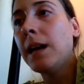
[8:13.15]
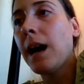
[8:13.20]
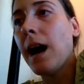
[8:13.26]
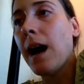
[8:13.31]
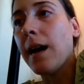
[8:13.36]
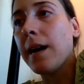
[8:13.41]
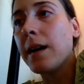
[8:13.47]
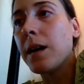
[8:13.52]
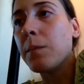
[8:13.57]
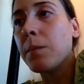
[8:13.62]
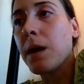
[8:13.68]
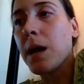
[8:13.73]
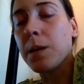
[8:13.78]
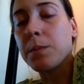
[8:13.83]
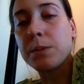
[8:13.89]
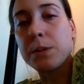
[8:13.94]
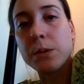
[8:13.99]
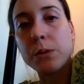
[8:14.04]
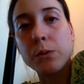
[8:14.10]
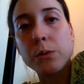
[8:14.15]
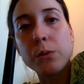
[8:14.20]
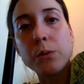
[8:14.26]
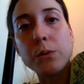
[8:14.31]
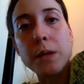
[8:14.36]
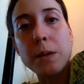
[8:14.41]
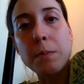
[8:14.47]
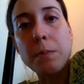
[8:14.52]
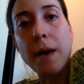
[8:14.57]
I am
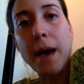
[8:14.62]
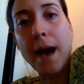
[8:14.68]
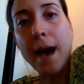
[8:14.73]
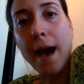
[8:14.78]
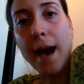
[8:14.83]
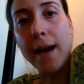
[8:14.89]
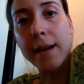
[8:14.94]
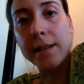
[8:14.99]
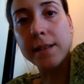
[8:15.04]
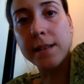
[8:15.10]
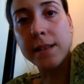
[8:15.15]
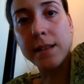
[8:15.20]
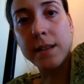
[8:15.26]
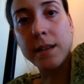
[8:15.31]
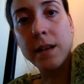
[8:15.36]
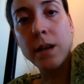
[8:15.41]
absolutely packed